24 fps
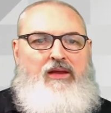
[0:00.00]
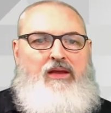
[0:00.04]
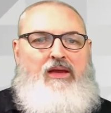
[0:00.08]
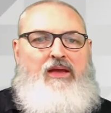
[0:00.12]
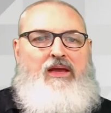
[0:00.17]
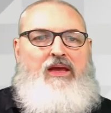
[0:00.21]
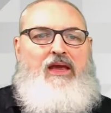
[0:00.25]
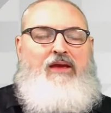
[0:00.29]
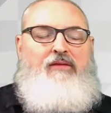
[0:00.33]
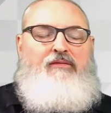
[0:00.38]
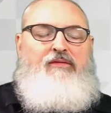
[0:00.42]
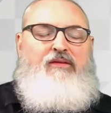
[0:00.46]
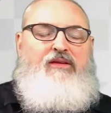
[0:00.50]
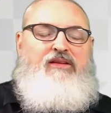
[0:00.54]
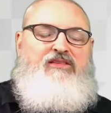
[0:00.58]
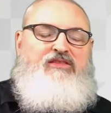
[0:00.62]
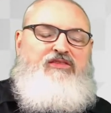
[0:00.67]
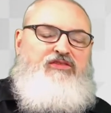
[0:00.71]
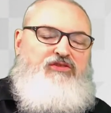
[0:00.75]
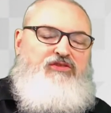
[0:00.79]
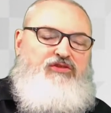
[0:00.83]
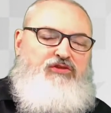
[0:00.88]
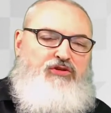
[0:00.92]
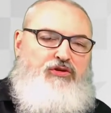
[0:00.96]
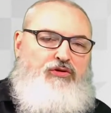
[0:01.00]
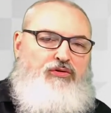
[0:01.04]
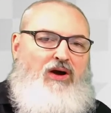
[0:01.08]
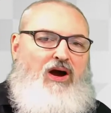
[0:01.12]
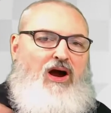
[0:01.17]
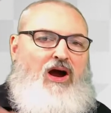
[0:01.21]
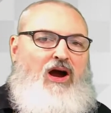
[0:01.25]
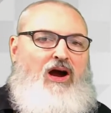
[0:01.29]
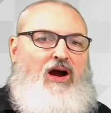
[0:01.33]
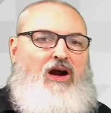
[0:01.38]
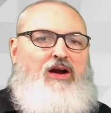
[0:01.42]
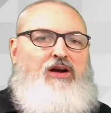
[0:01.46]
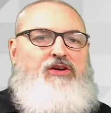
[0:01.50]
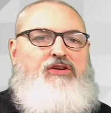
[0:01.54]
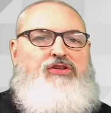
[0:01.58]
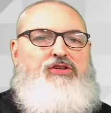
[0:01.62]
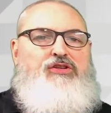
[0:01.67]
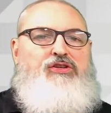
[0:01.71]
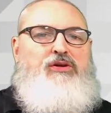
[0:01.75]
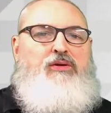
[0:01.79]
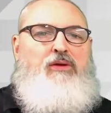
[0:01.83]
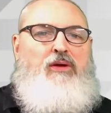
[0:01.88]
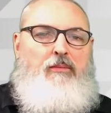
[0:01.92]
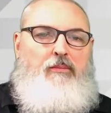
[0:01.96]
If it's too harsh,
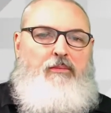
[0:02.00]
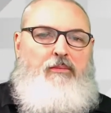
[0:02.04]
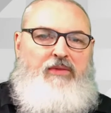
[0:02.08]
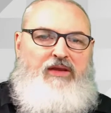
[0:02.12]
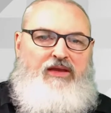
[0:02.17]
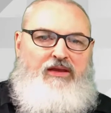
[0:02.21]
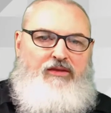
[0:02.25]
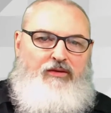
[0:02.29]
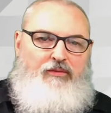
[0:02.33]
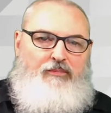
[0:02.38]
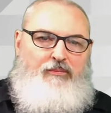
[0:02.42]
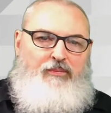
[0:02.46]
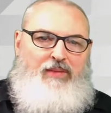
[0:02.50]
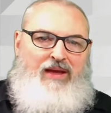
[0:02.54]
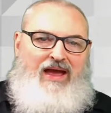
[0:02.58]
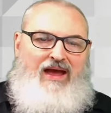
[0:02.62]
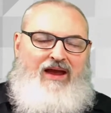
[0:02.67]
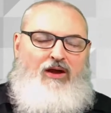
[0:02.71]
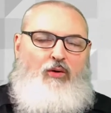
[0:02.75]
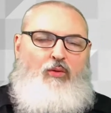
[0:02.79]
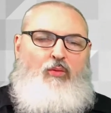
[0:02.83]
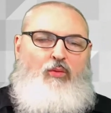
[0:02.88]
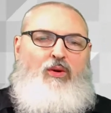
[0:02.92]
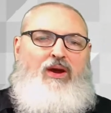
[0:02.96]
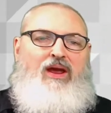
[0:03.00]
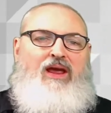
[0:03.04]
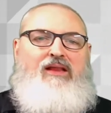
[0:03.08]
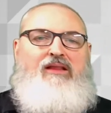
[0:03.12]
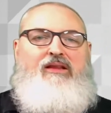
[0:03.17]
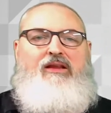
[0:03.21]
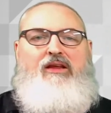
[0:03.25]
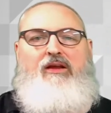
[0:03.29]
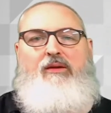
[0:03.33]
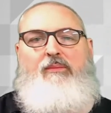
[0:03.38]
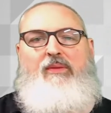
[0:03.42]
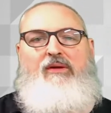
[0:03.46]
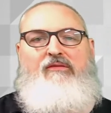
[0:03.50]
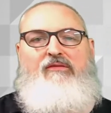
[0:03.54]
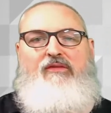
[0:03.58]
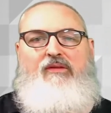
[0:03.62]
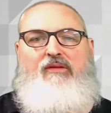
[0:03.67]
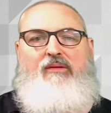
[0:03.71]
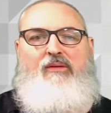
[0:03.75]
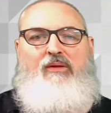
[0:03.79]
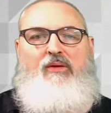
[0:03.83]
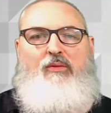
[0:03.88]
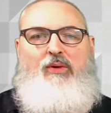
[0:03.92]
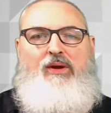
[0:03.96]
either back away a little bit
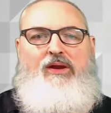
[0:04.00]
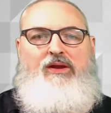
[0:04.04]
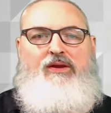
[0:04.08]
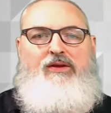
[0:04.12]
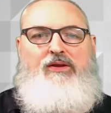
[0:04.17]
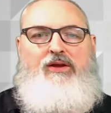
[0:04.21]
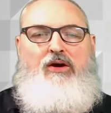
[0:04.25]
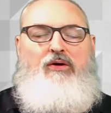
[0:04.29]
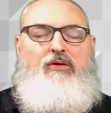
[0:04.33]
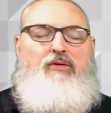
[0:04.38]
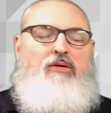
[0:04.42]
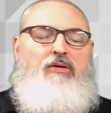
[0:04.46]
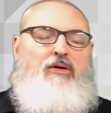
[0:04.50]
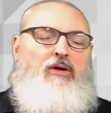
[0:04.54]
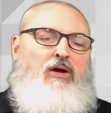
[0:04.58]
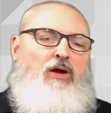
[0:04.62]
from the window